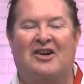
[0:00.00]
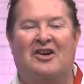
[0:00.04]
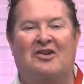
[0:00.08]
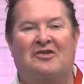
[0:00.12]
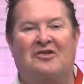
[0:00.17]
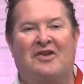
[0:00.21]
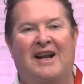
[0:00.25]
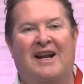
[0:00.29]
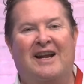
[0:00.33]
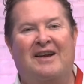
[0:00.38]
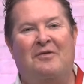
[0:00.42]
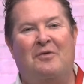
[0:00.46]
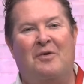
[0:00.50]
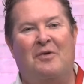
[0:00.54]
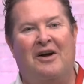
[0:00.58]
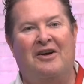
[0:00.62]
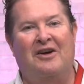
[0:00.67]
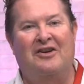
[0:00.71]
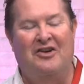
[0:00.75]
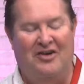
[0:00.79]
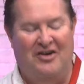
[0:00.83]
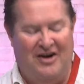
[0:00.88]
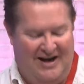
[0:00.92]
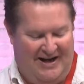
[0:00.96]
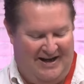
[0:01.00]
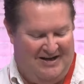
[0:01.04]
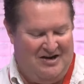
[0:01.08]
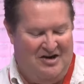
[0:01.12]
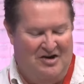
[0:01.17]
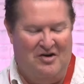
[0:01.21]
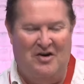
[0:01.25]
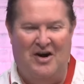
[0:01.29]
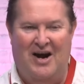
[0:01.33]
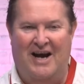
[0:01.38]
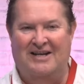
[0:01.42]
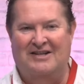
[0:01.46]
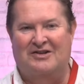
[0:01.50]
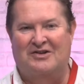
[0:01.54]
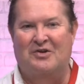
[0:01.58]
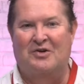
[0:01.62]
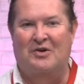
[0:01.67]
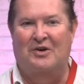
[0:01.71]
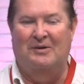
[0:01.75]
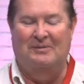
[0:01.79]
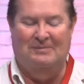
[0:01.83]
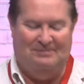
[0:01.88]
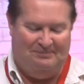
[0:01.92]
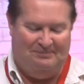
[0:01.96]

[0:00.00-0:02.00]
already while you're at Indio High School.